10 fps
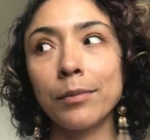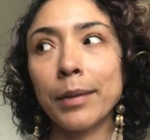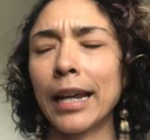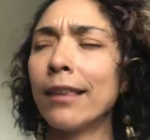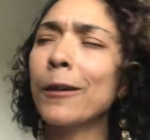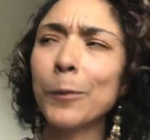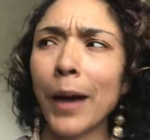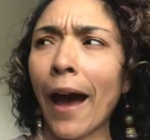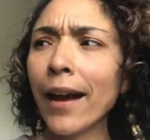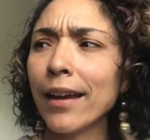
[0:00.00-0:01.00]
but I look
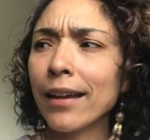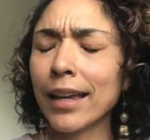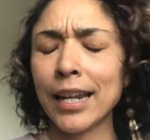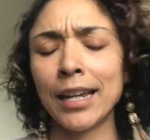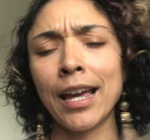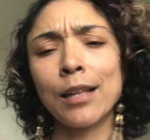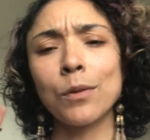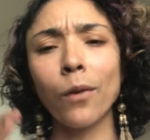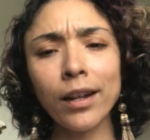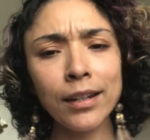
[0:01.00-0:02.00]
back, and he
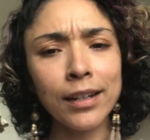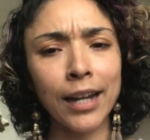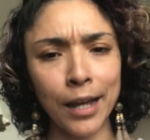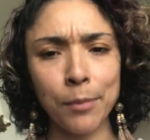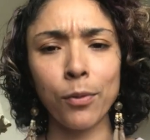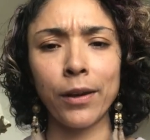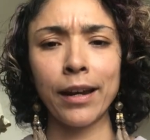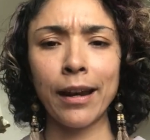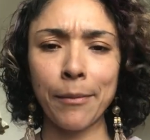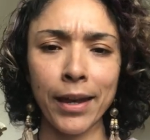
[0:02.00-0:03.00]
has one gun
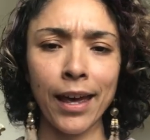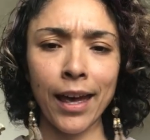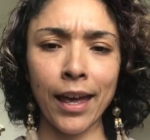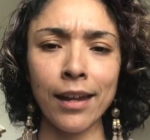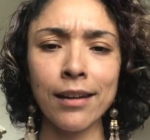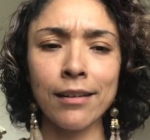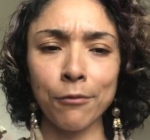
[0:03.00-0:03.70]
pointed at my head,